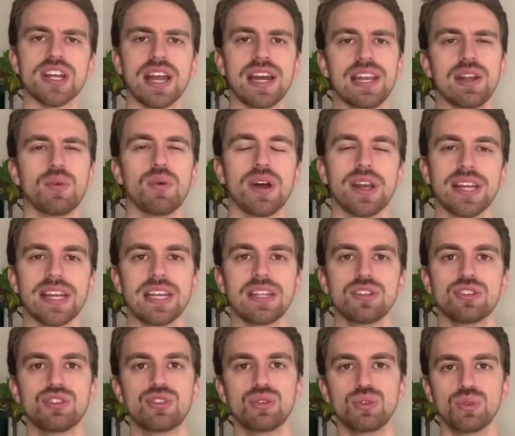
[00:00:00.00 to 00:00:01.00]
I didn't want to
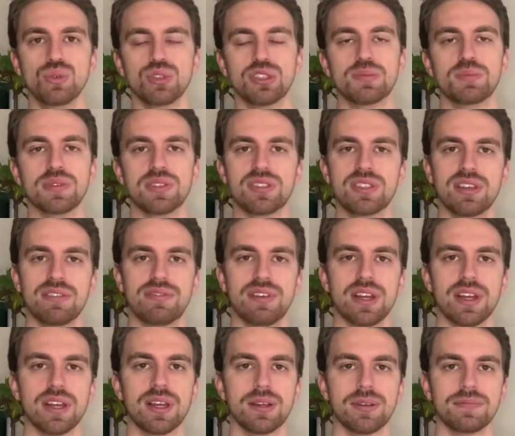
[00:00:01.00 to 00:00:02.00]
get too specific.
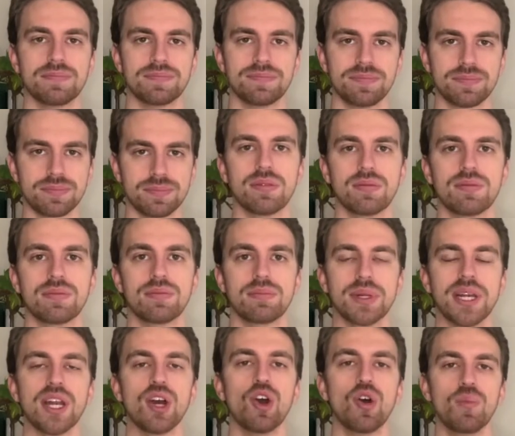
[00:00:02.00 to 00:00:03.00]
But
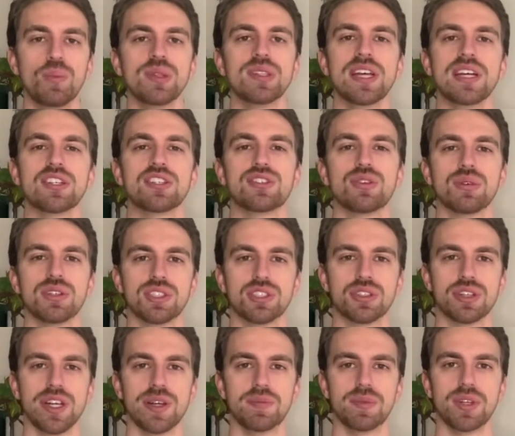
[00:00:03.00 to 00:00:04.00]
I hope with that short
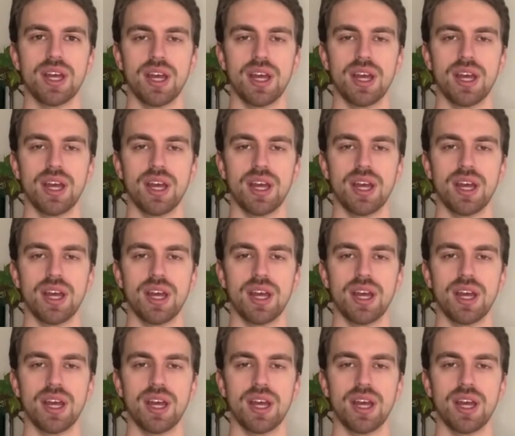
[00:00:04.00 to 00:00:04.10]
script,